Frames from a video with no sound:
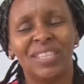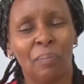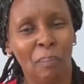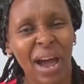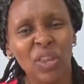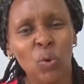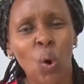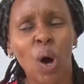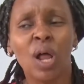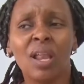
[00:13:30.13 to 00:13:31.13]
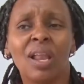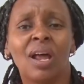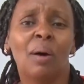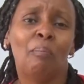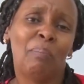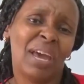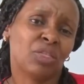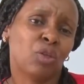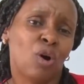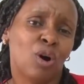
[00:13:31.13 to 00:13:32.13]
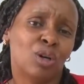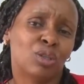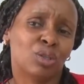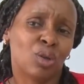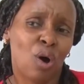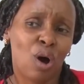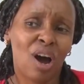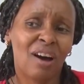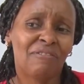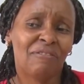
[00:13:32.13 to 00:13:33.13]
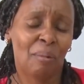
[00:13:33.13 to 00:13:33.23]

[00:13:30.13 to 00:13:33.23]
the manual methods of